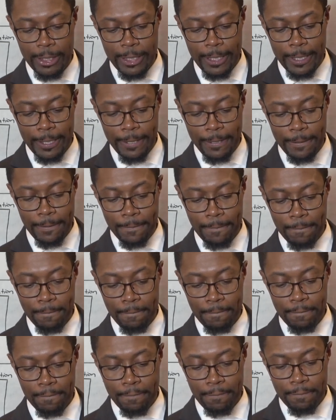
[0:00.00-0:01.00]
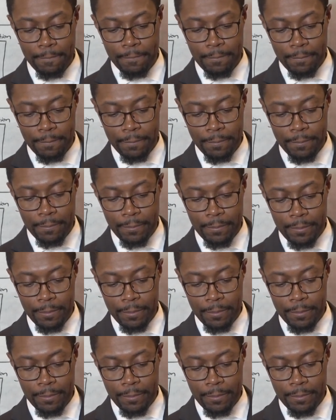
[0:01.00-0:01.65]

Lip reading: [no speech]